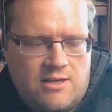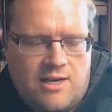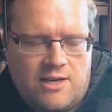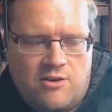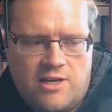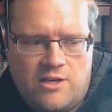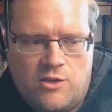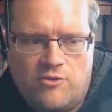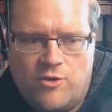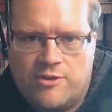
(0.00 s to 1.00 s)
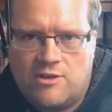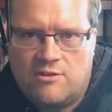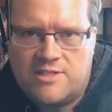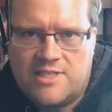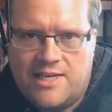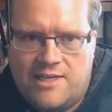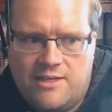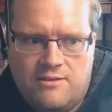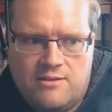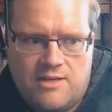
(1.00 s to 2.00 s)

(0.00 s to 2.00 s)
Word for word: I created a new folder called sign in,